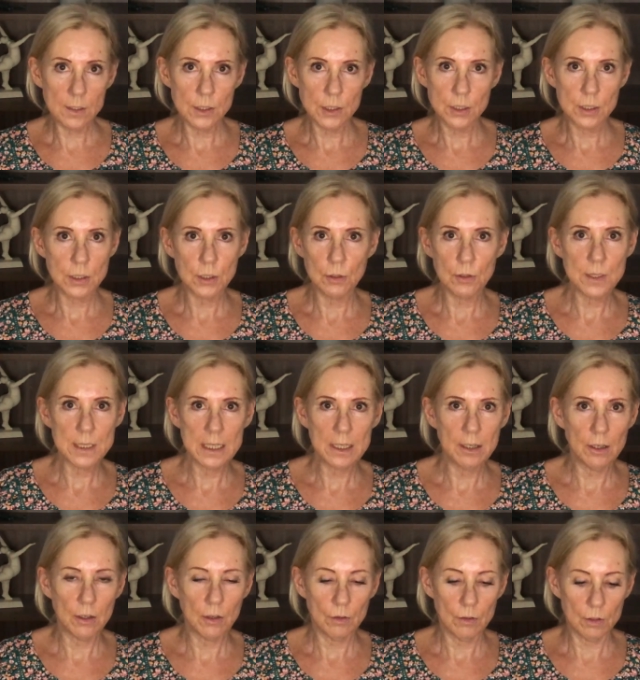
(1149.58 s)
just
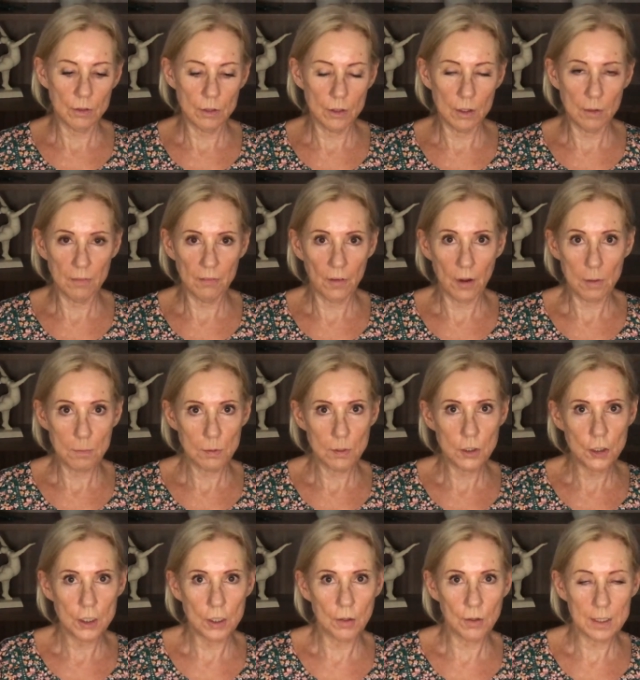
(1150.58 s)
using the
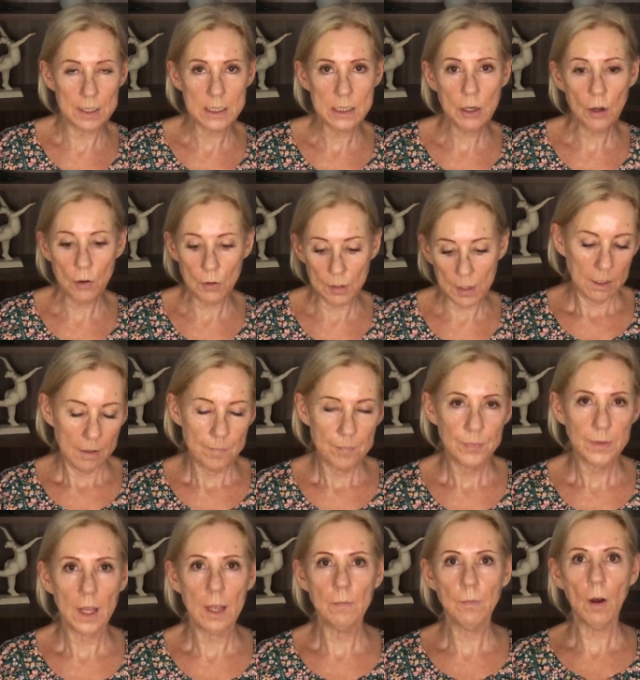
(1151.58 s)
Feipushi on its own.
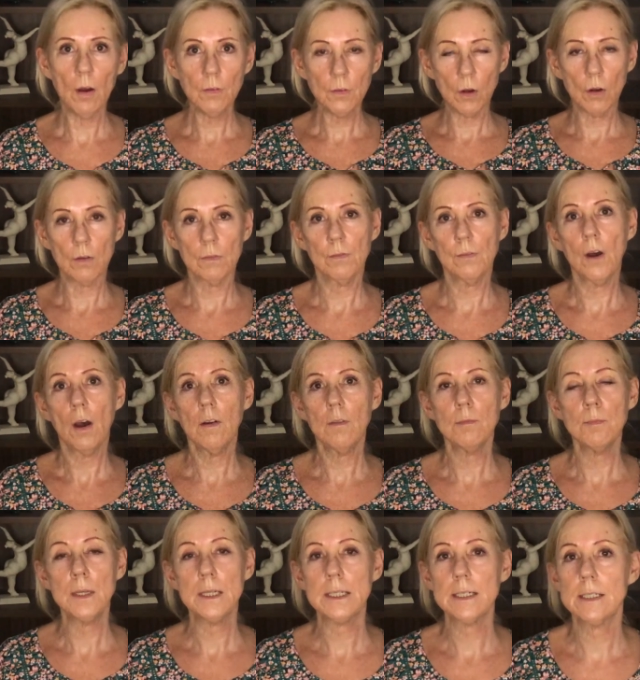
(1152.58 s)
If I've got 5
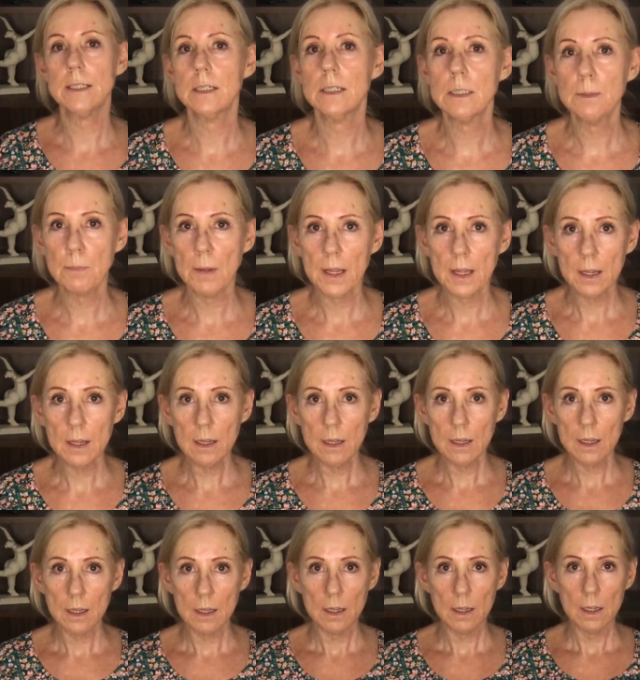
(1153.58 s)
minutes to spare
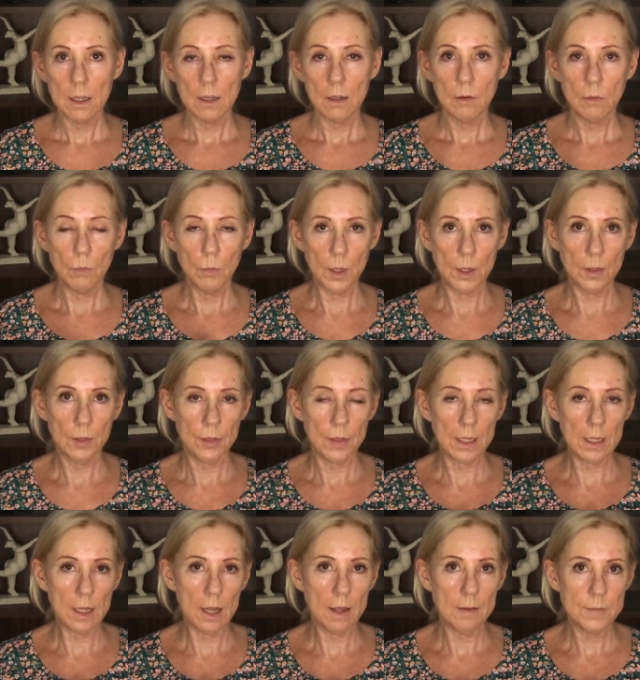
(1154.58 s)
with the
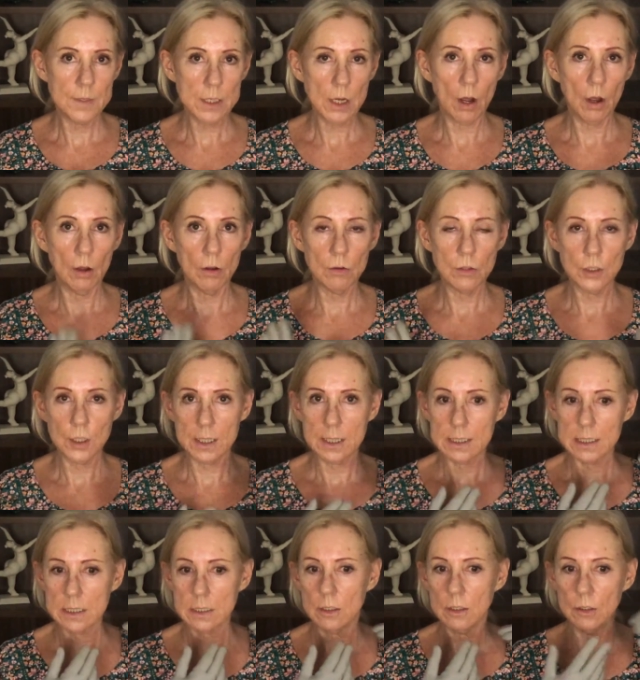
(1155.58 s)
gloves, I'll
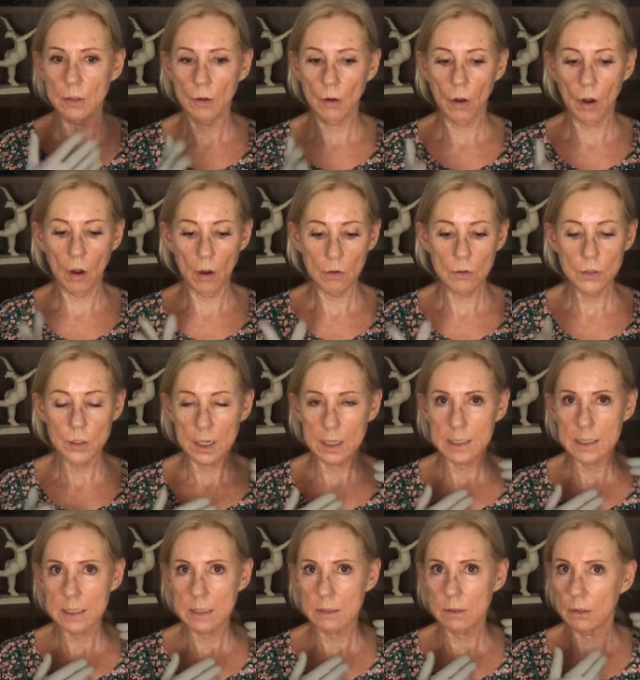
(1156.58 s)
just
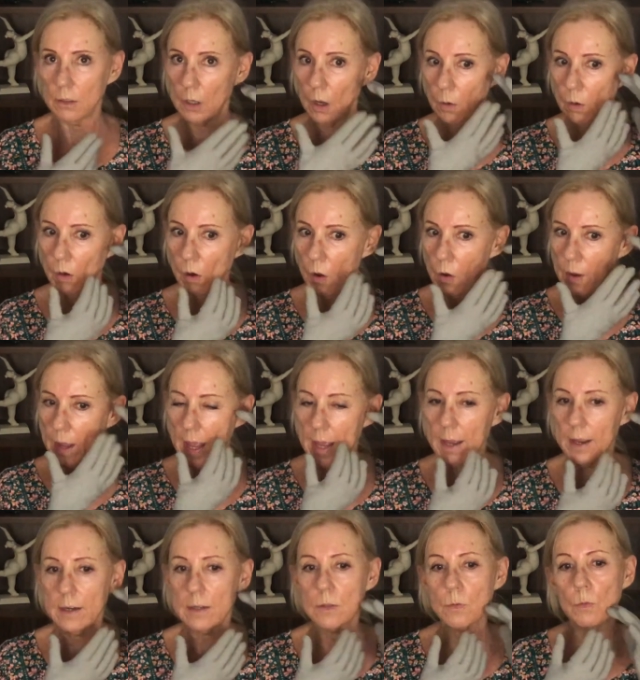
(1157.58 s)
go along
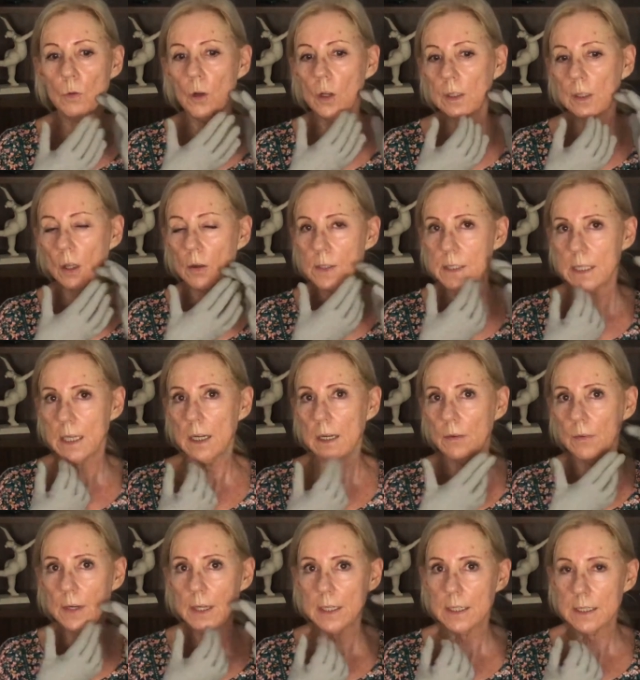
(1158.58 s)
and work those
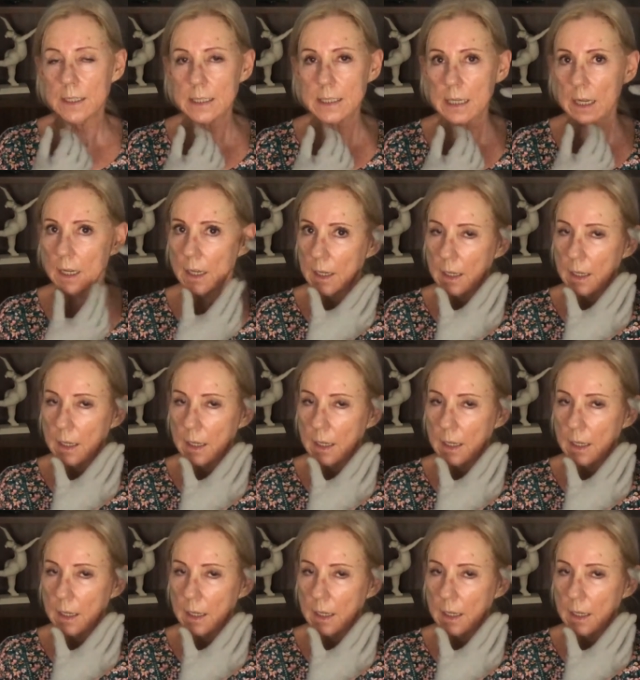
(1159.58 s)
areas